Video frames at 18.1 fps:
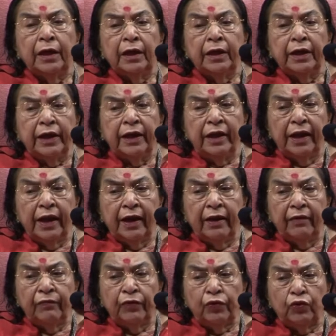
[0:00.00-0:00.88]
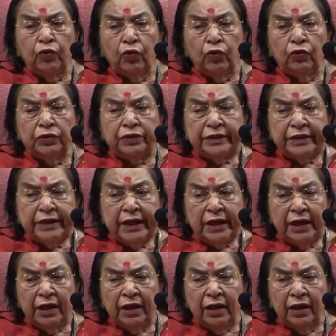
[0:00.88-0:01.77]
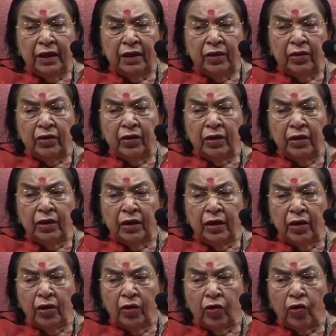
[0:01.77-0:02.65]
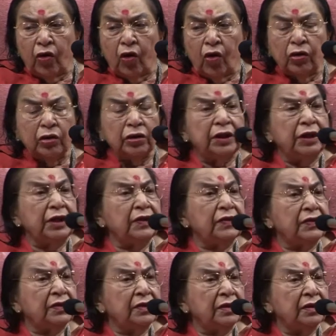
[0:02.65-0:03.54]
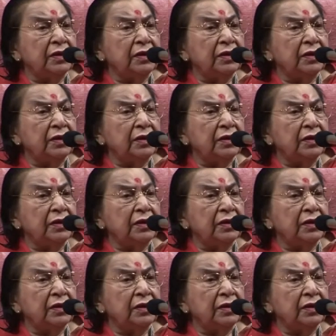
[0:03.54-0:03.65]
In love, you don't see wrong things.